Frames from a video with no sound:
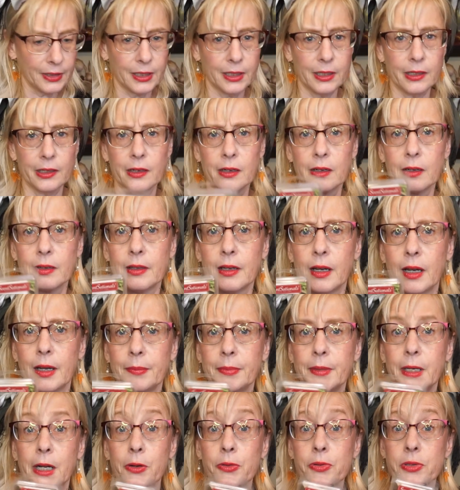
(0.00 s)
it here,
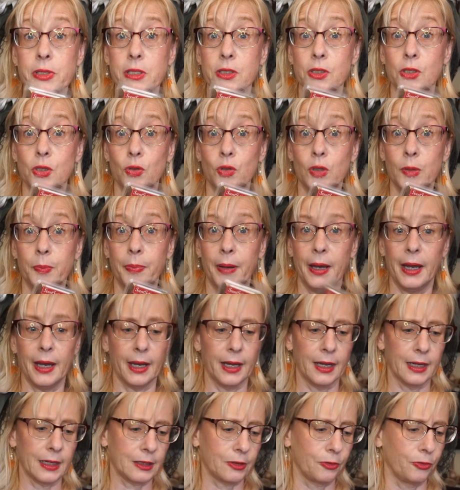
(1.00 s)
um, there was a dual
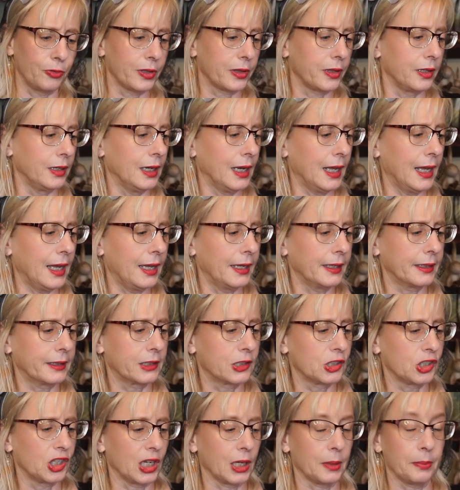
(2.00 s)
pack with Nag
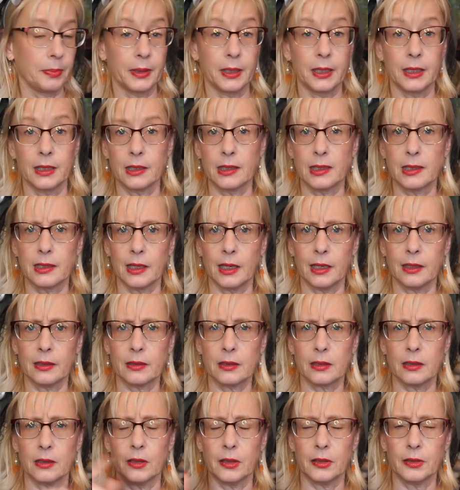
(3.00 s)
Champa
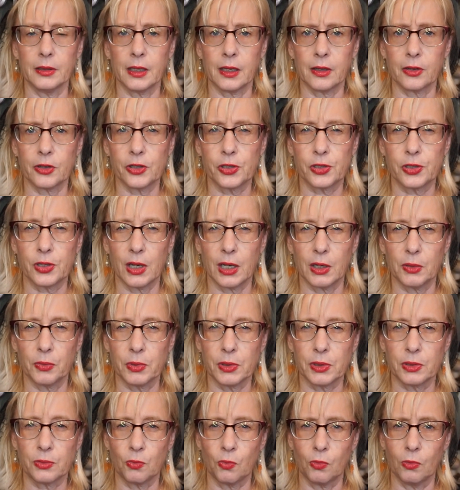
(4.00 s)
Incense and on the other side
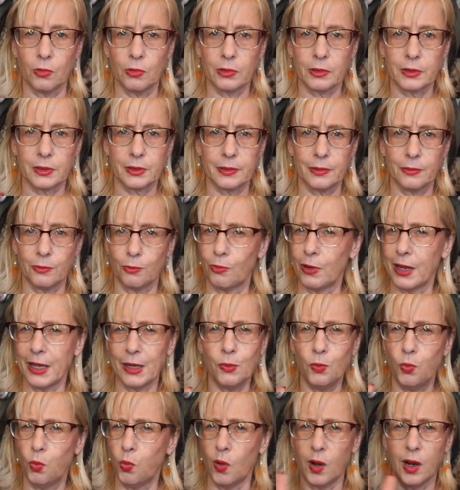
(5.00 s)
was
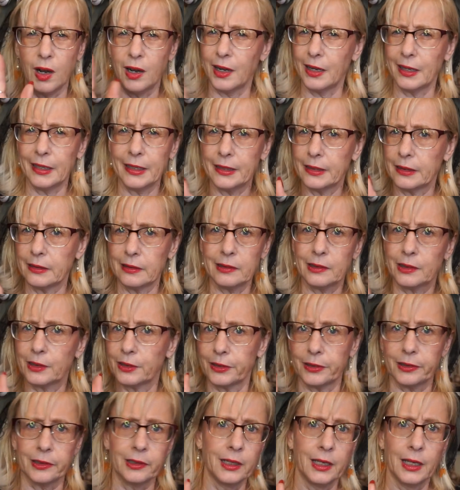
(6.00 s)
red wine
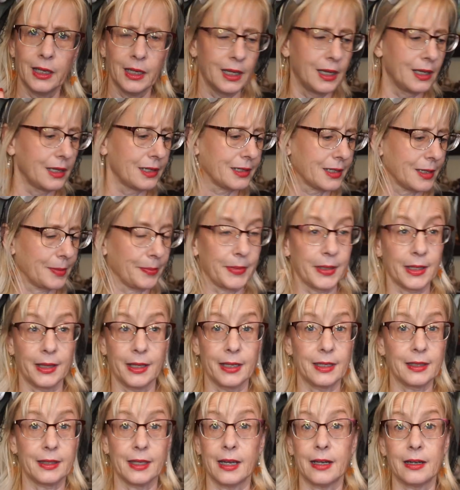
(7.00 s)
or something
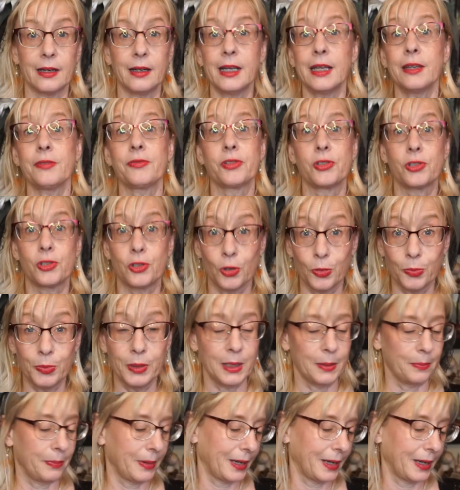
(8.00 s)
like that. I have so many